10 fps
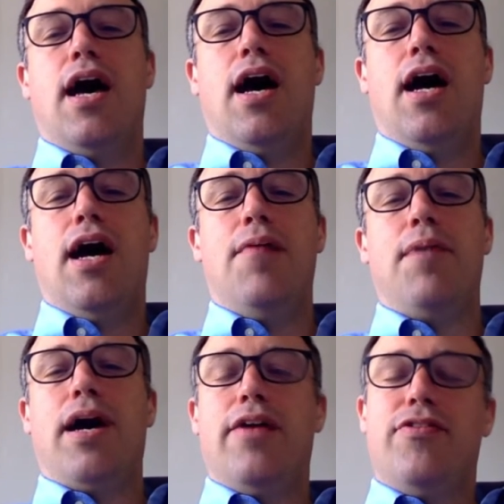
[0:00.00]

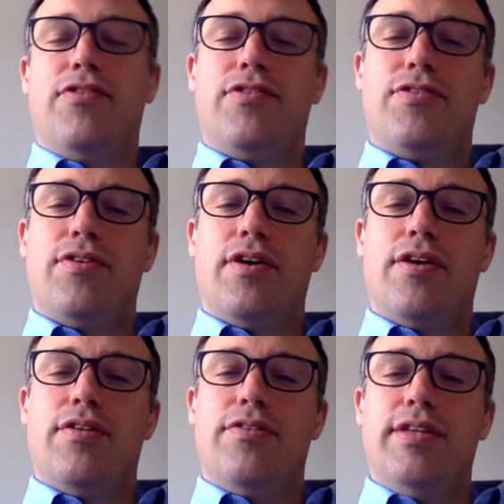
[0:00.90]
And
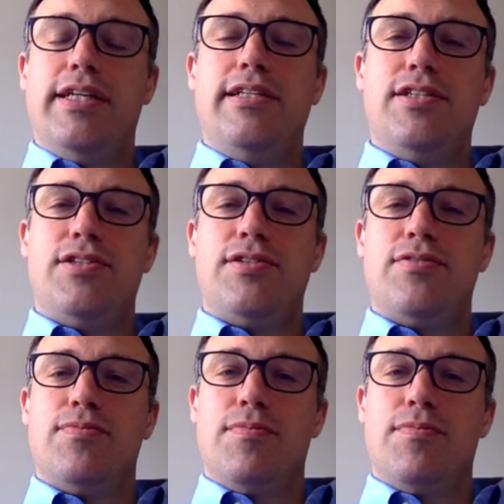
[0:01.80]
these